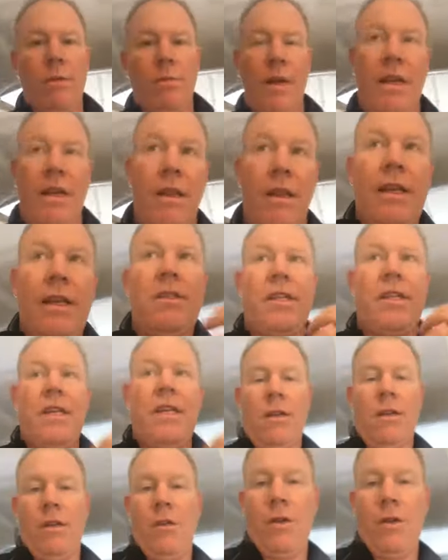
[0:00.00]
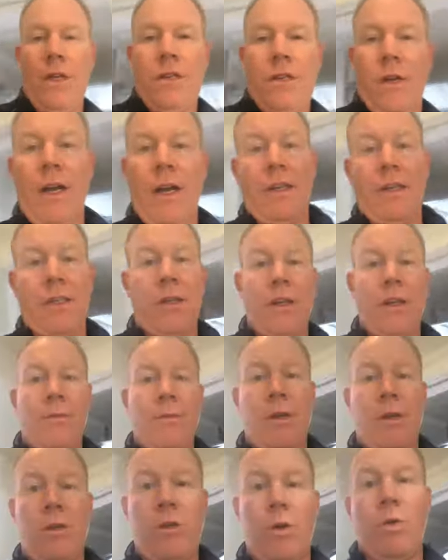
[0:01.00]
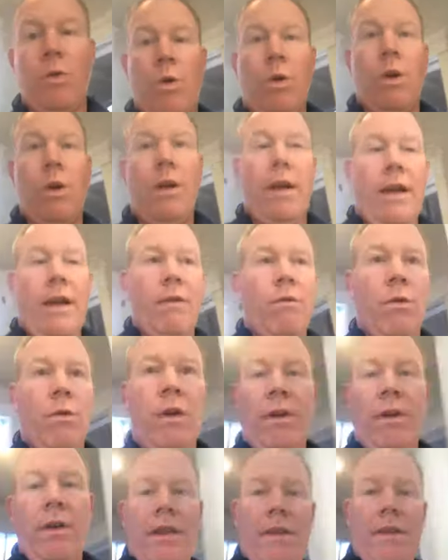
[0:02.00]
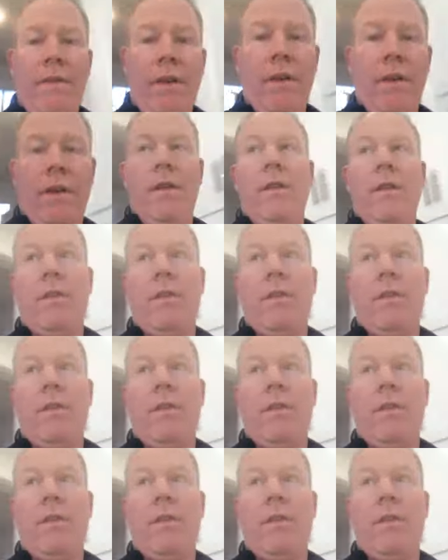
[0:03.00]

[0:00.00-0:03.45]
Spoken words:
these trees are actually going to mature and really give you